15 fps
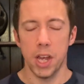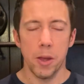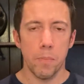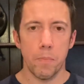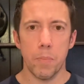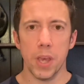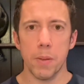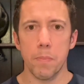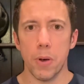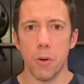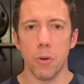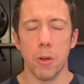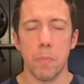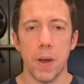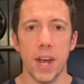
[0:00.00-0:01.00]
Big bowl
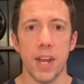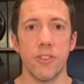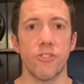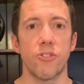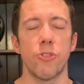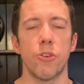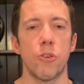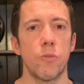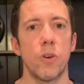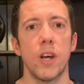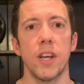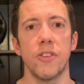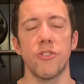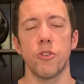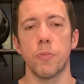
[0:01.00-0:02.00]
of pasta or
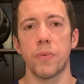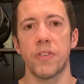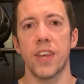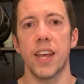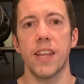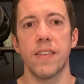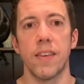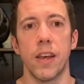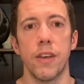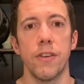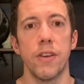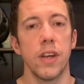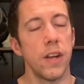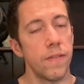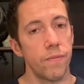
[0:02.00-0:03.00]
rice or potato,
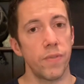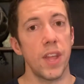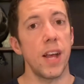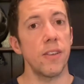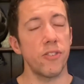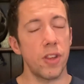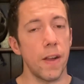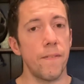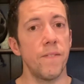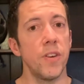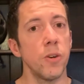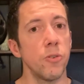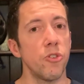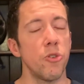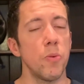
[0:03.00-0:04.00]
that stuff
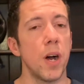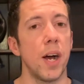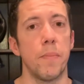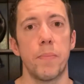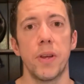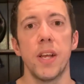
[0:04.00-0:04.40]
fills you up.